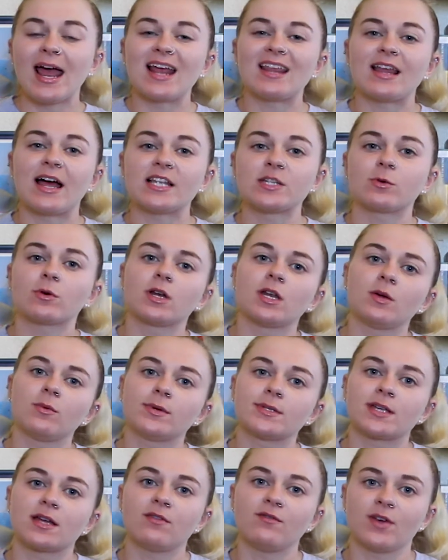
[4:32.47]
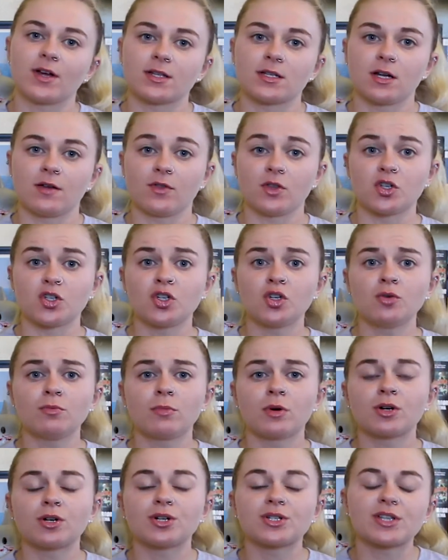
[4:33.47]
and that's where he was convicted of the two
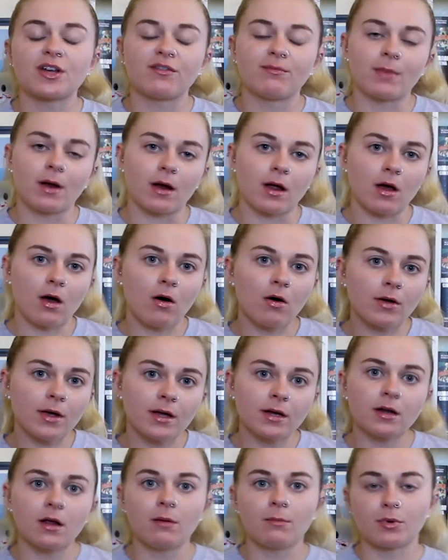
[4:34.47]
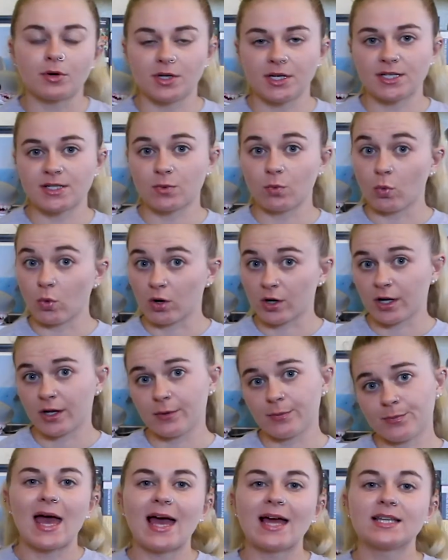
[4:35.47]
murders of Mary Hogan and Bernice
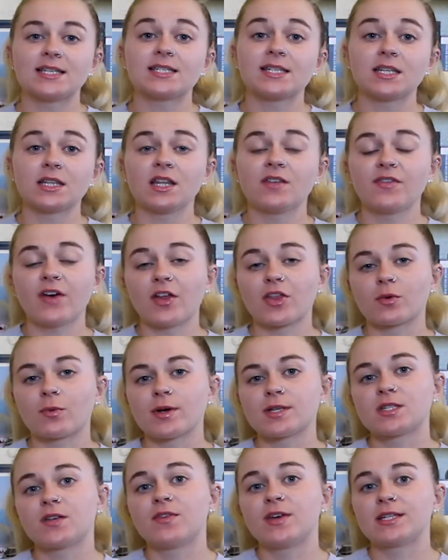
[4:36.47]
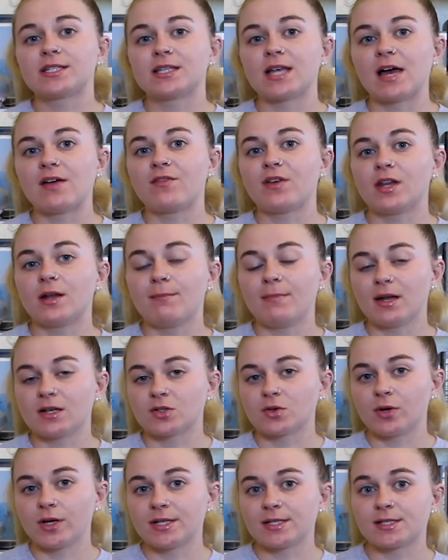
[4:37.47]
Worden. Ed did live out the rest of his life in a
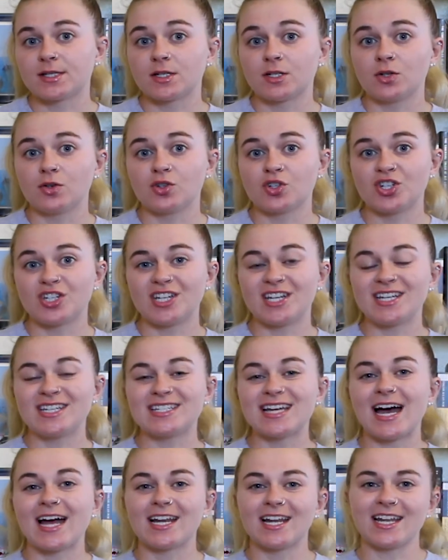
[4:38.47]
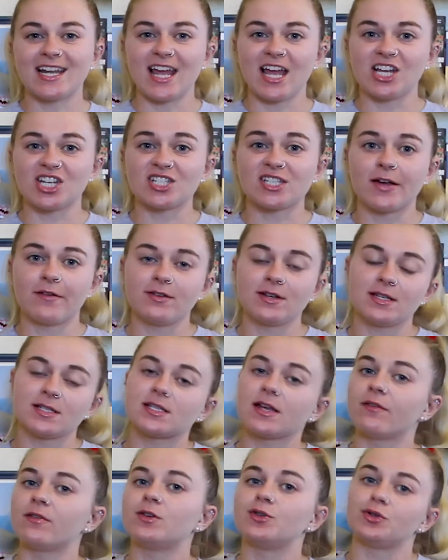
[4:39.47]
mental institution and died at age
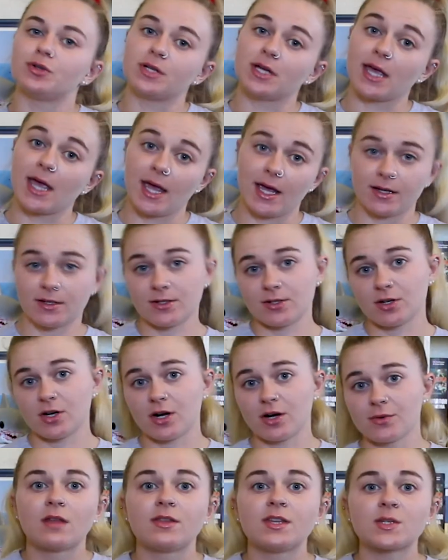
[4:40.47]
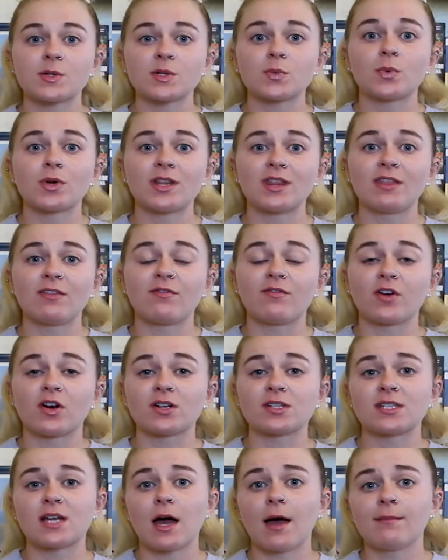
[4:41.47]
77 due to cancer. This is one of the
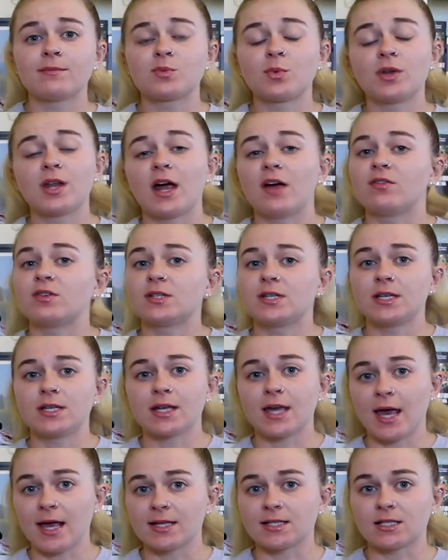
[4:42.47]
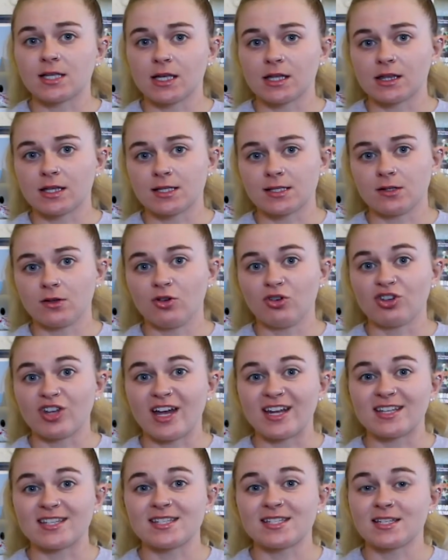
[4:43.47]
first times we'd ever seen a case like this in the
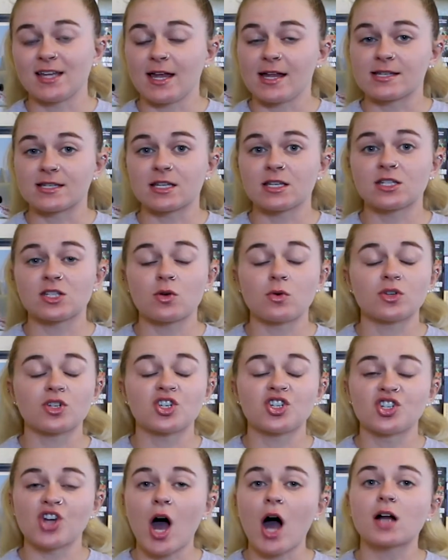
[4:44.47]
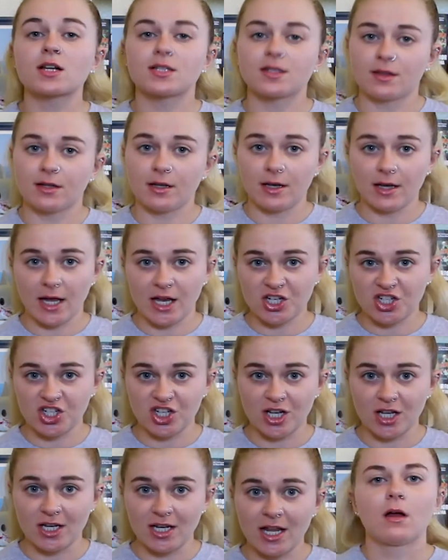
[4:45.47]
United States, so it shocked the
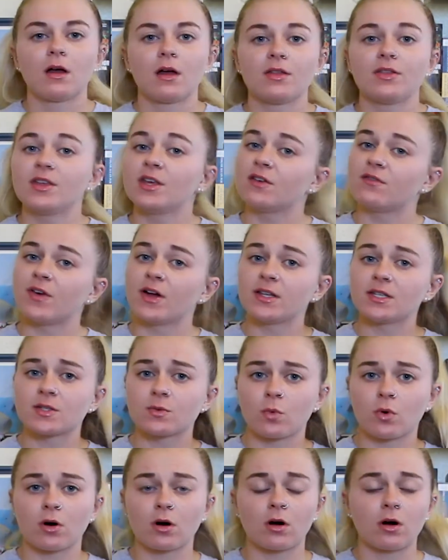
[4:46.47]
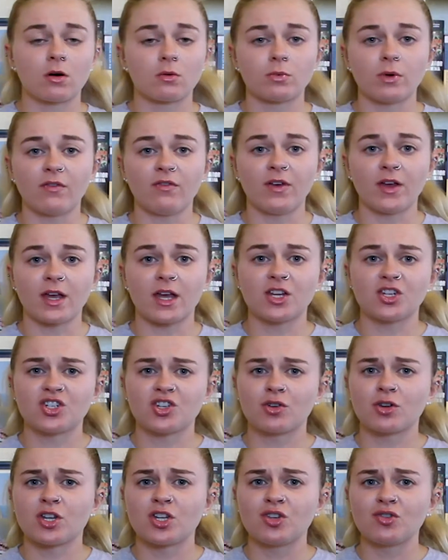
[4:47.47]
nation. The events were horrific and
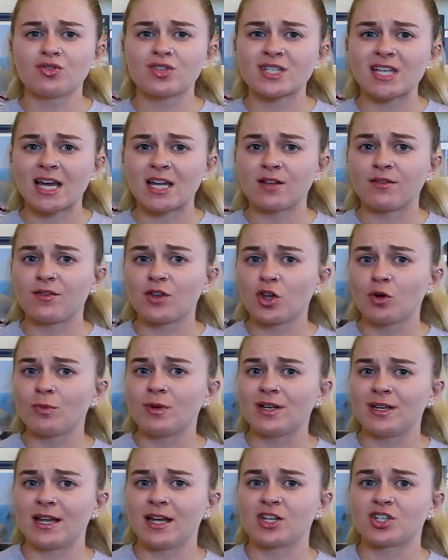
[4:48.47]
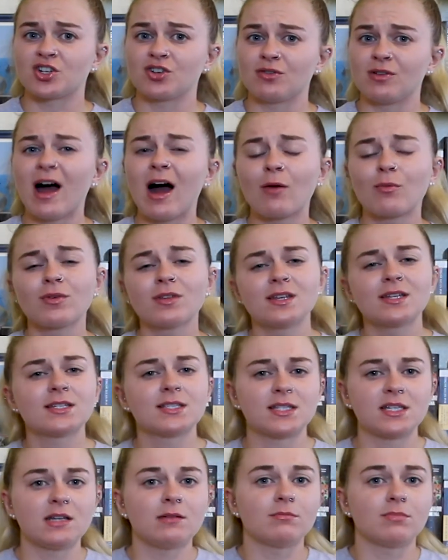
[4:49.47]
showed a new side of human nature not really
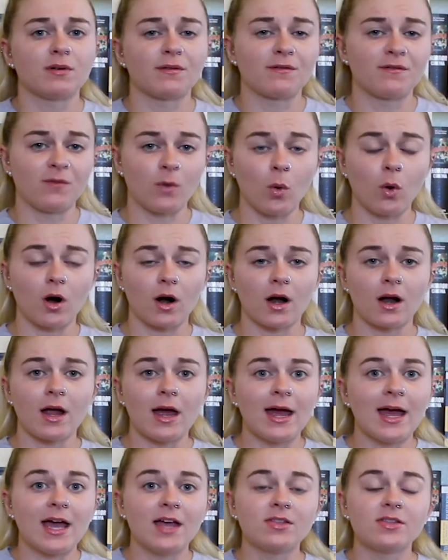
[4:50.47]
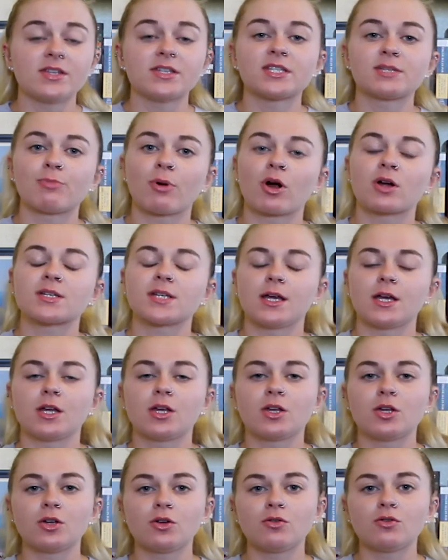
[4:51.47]
seen before, and this sparked a
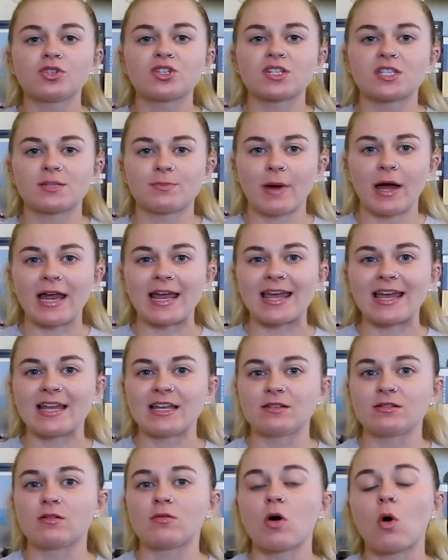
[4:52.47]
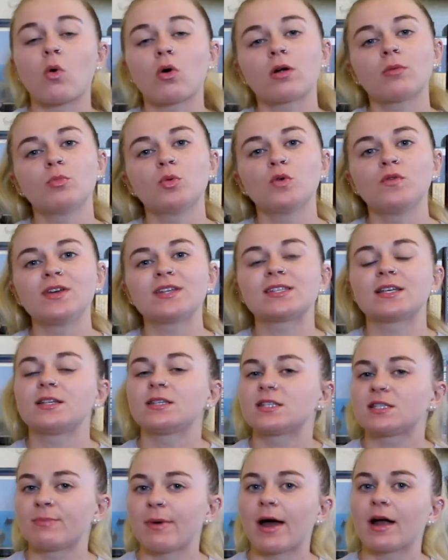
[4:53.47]
huge spike in horror movies
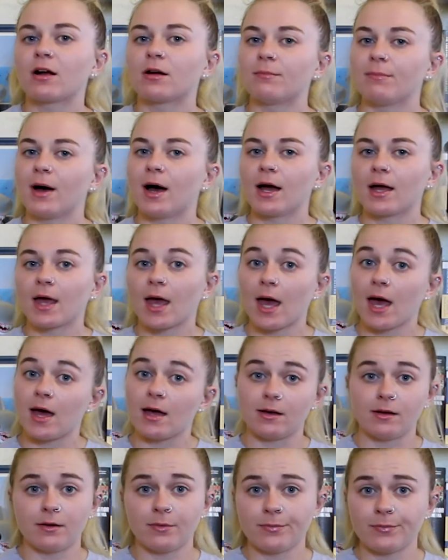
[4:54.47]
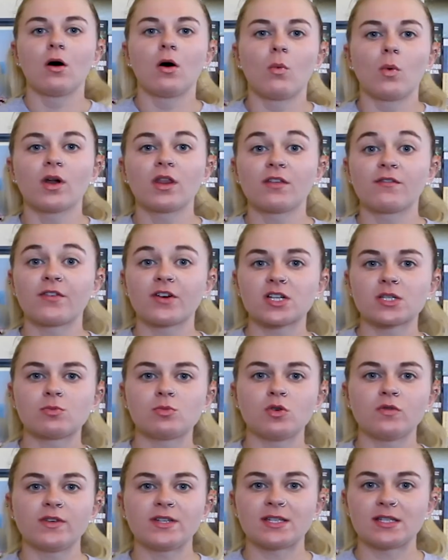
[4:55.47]
inspired by Ed. One of the first
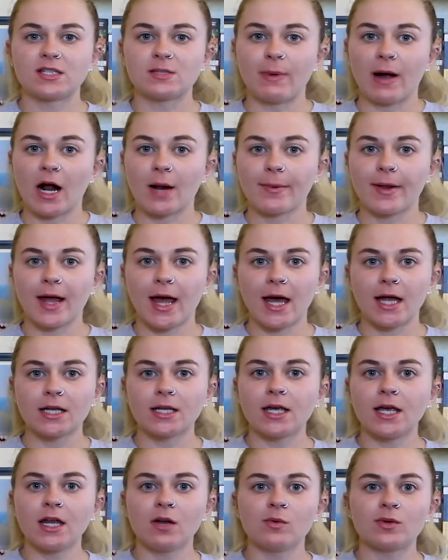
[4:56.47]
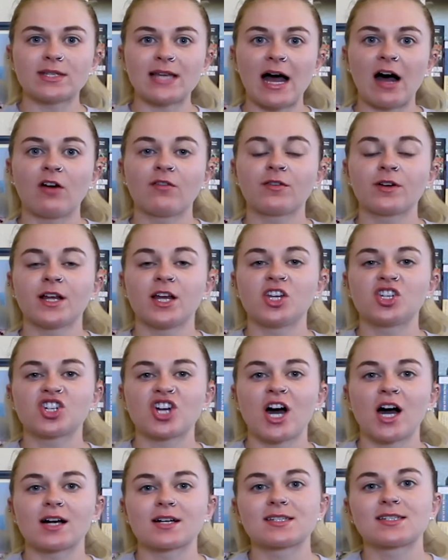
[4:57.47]
movies inspired by Ed Gein was Alfred
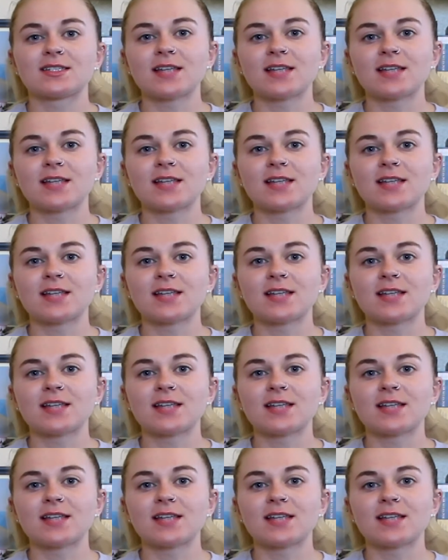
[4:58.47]
Hitchcock's